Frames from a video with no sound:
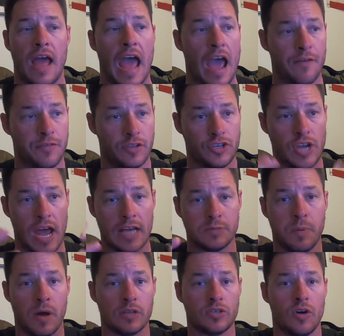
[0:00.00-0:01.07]
After the shad
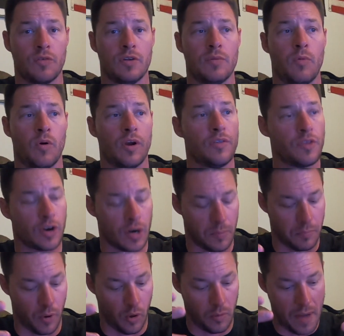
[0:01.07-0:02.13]
spawn's over in the morning, they're going
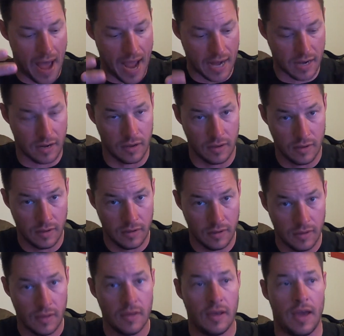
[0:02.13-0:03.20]
to pull back
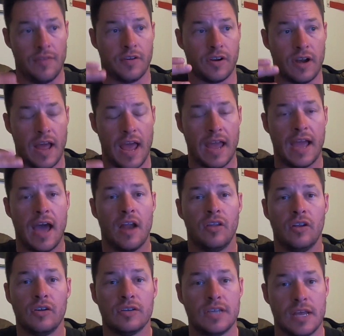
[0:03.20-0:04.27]
and they're going to hang out
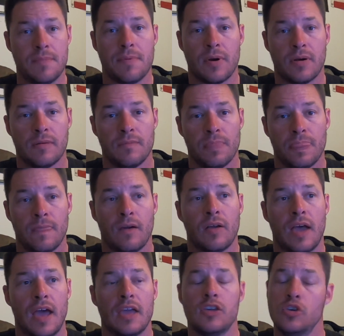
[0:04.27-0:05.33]
a little deeper.
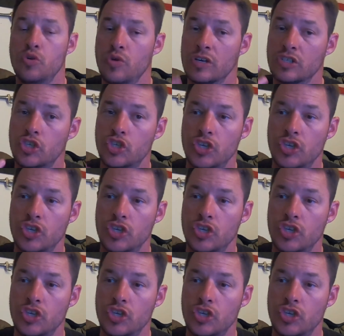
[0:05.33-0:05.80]
Okay, you can